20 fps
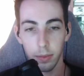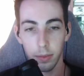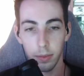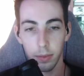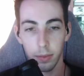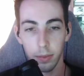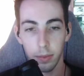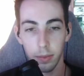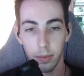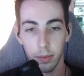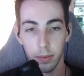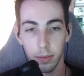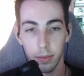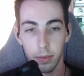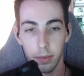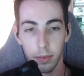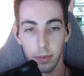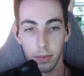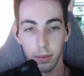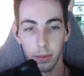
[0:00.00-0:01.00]

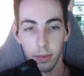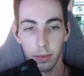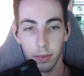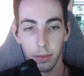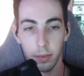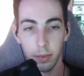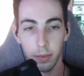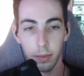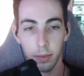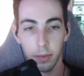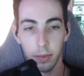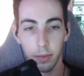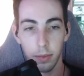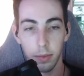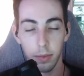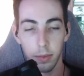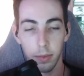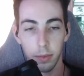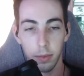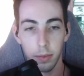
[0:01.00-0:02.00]

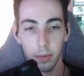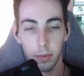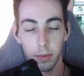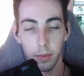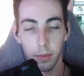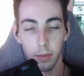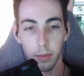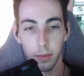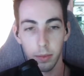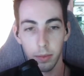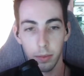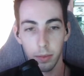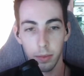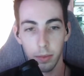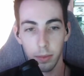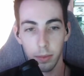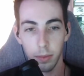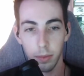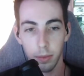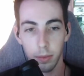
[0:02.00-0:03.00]

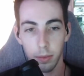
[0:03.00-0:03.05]
This person isn't speaking.